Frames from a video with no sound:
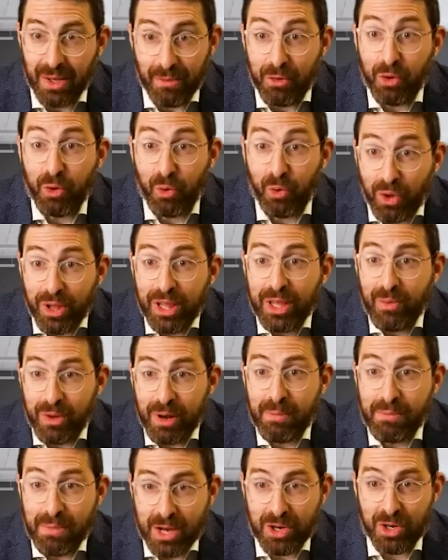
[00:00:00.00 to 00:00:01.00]
If you really want
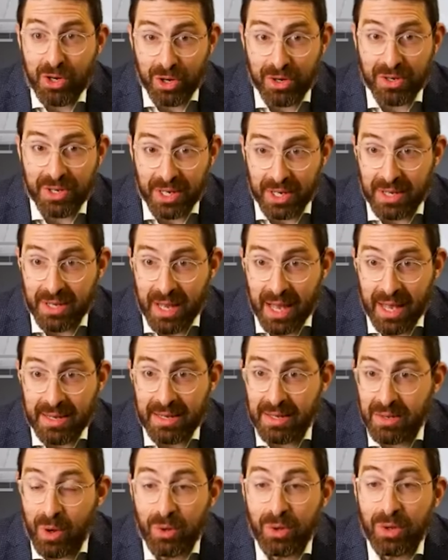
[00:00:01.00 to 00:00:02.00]
to measure your
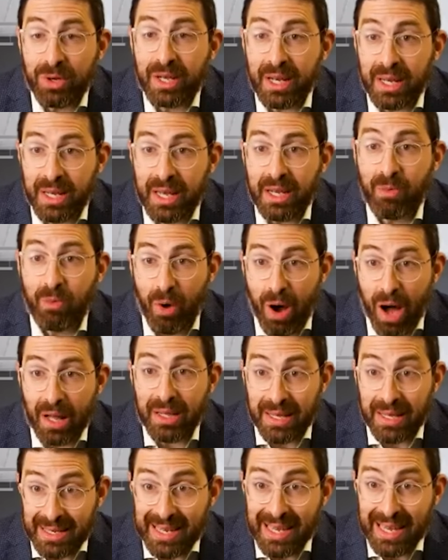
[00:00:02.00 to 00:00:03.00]
success, don't look at a kid while
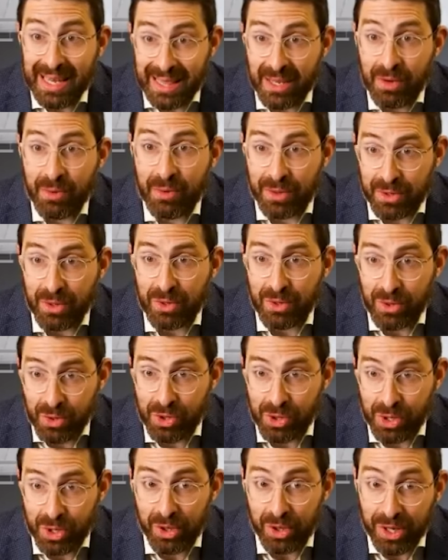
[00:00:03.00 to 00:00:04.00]
he's in your institution.